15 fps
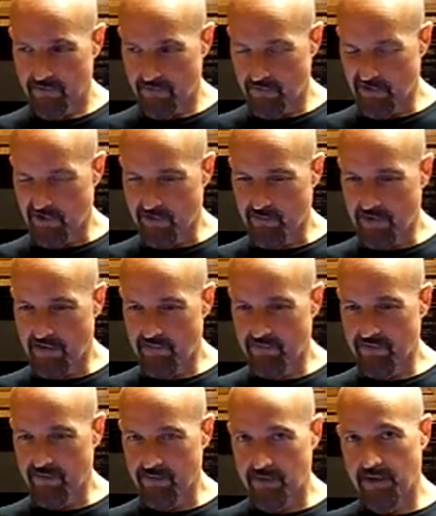which is made
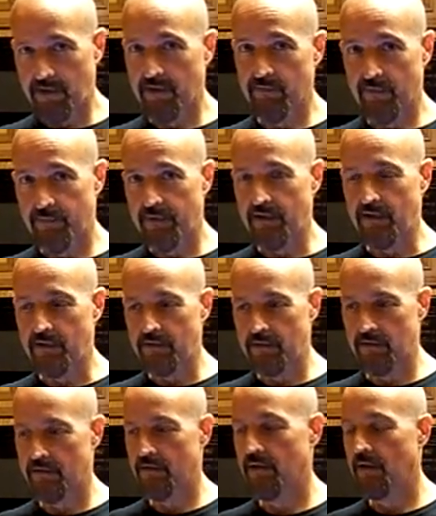from nothing but peanuts,
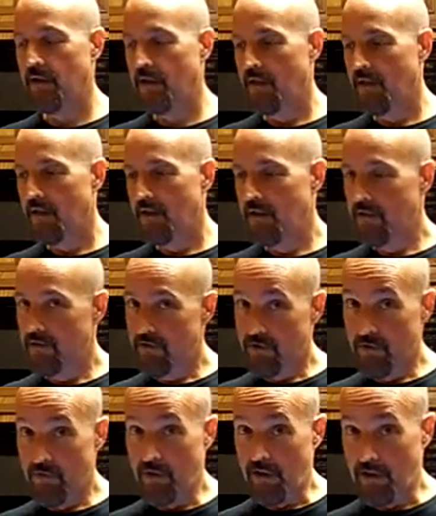
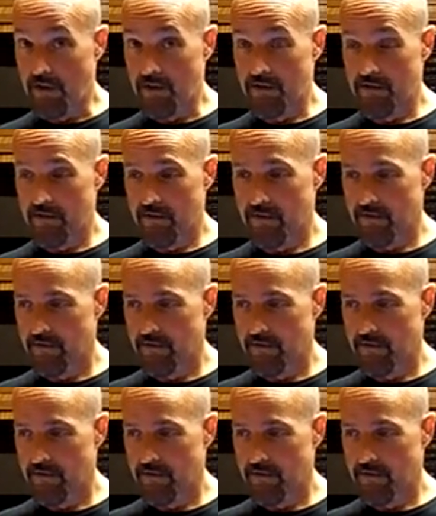2 eggs,